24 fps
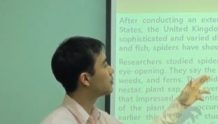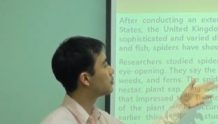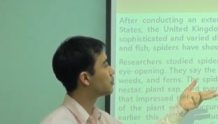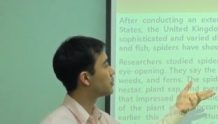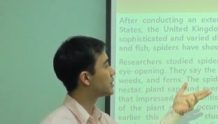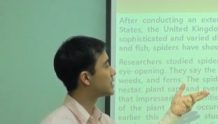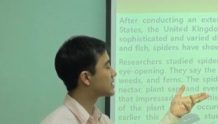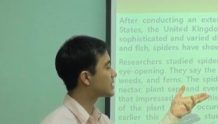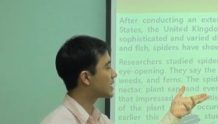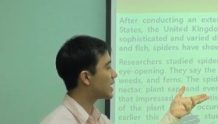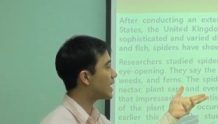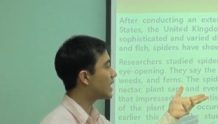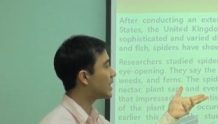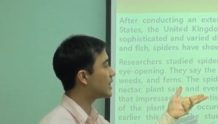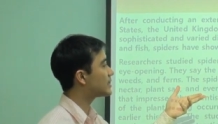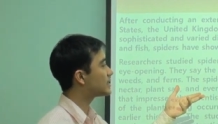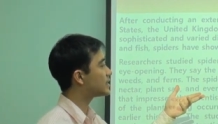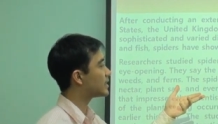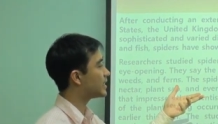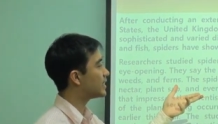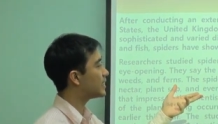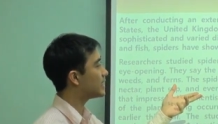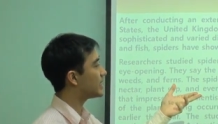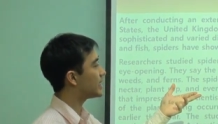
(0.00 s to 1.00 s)

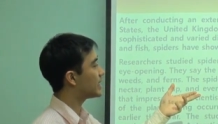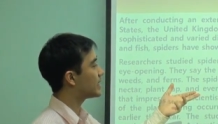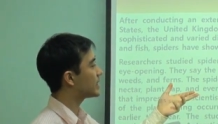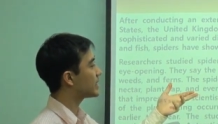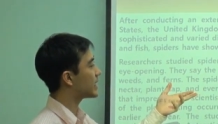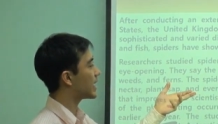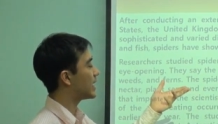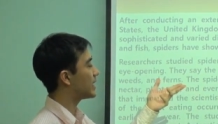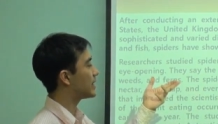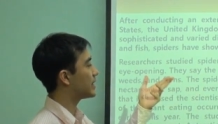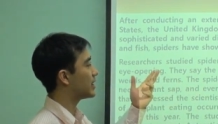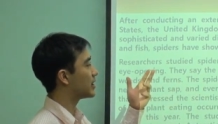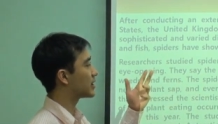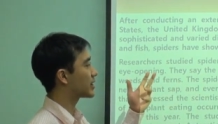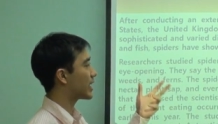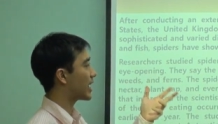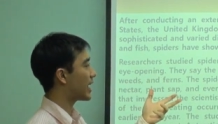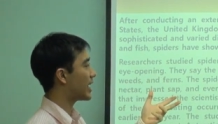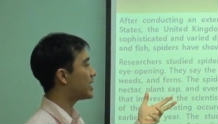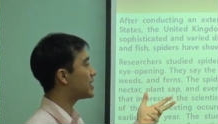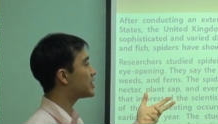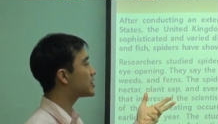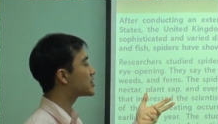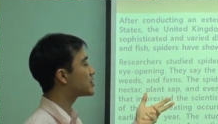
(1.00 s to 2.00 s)
Besides eating an
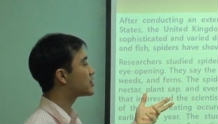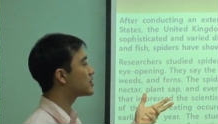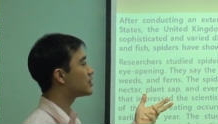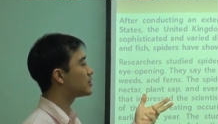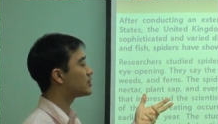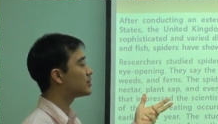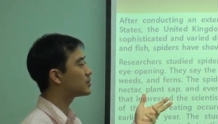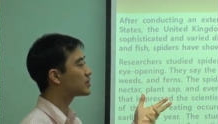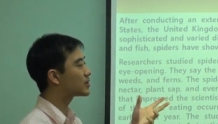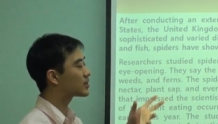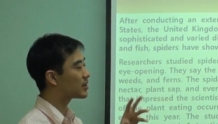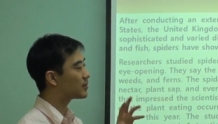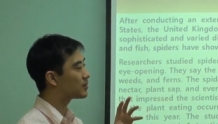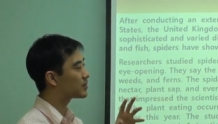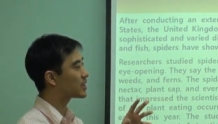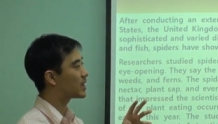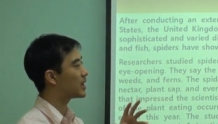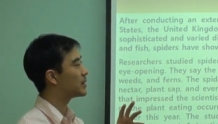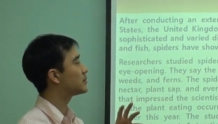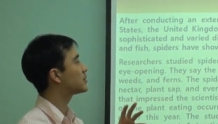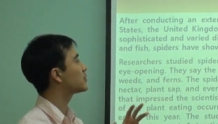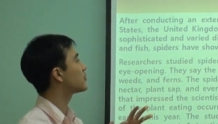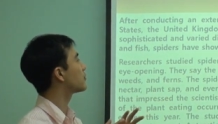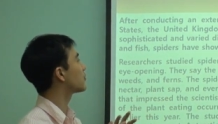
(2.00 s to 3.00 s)
occasional,
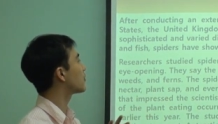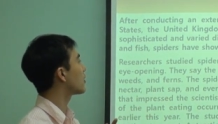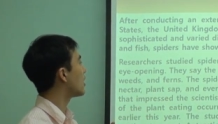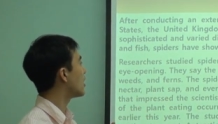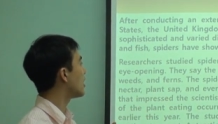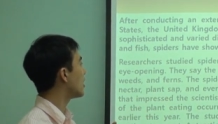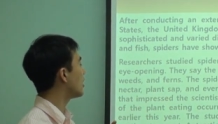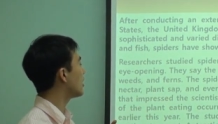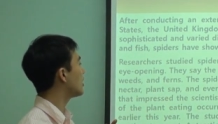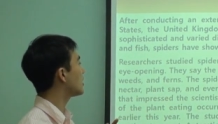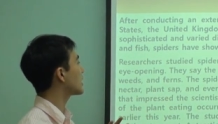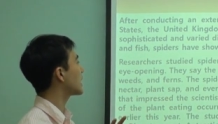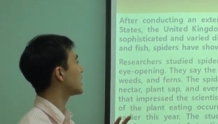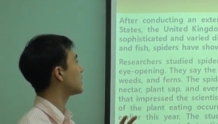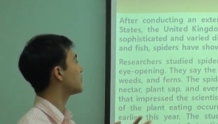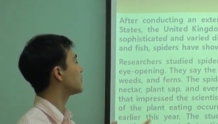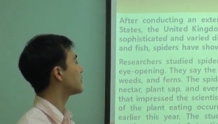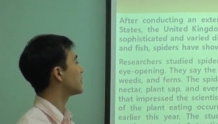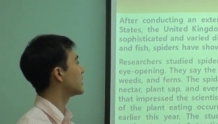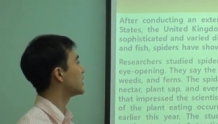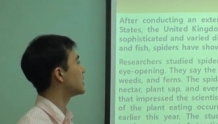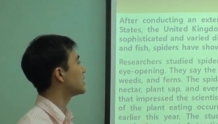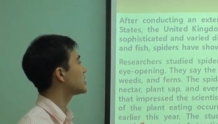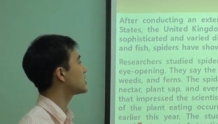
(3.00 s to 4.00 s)
sometimes frog and
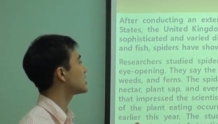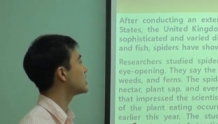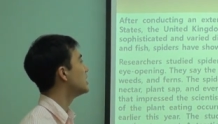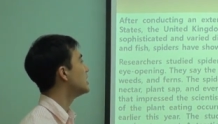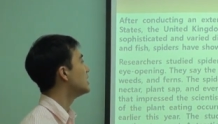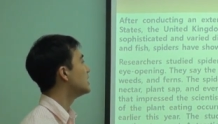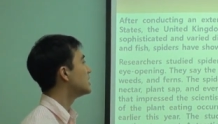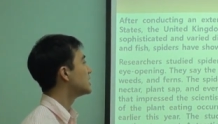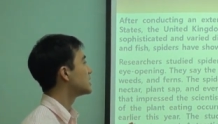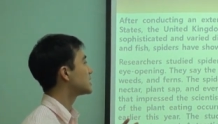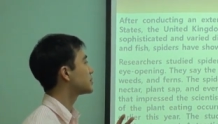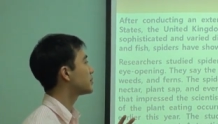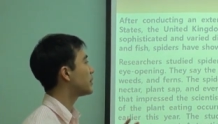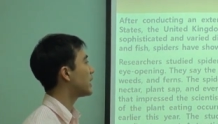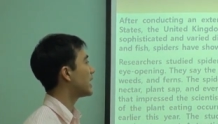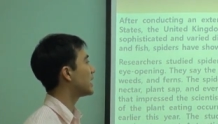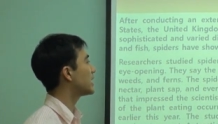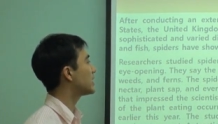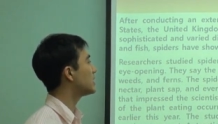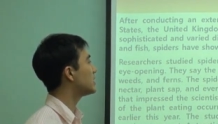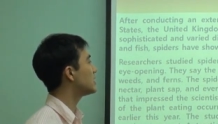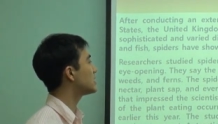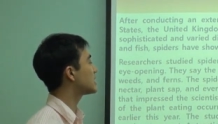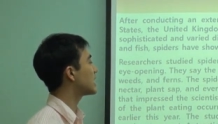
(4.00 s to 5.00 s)
fish,
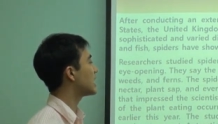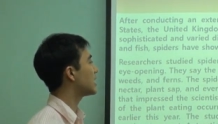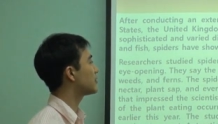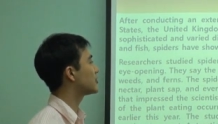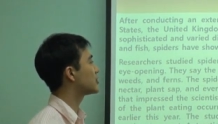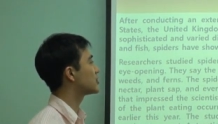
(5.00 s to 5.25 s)
spiders have